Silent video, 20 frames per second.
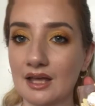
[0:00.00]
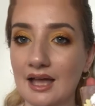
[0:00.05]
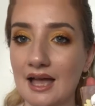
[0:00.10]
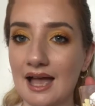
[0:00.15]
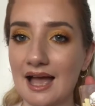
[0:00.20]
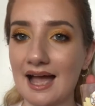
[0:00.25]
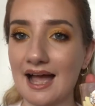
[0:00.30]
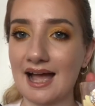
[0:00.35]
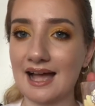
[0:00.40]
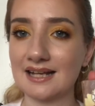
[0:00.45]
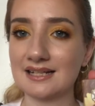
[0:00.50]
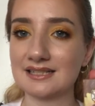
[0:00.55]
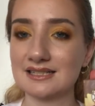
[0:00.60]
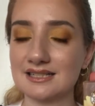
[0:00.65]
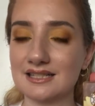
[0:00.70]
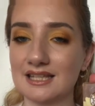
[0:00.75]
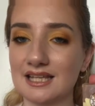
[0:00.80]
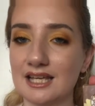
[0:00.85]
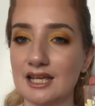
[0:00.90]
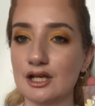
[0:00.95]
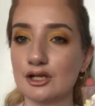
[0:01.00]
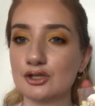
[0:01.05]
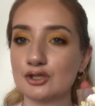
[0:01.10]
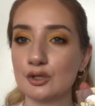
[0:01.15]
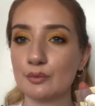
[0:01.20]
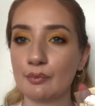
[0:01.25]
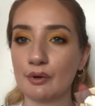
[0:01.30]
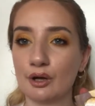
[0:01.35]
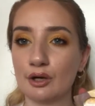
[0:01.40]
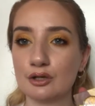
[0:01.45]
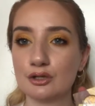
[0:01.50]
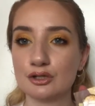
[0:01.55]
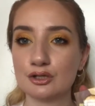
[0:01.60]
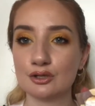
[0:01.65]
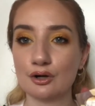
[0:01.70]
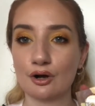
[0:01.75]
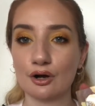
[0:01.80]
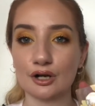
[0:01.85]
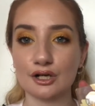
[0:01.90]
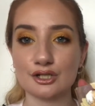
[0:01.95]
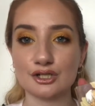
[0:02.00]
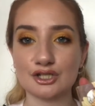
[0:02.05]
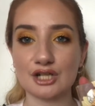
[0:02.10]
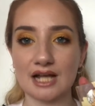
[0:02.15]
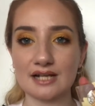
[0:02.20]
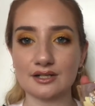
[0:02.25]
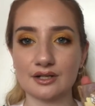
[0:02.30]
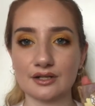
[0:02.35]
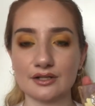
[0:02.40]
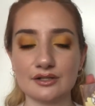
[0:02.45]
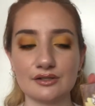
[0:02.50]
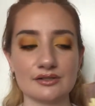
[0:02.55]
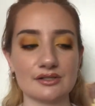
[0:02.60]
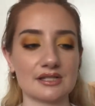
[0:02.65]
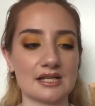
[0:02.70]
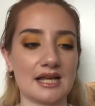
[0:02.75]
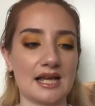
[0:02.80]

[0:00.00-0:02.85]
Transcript: And the Super Shock Shadows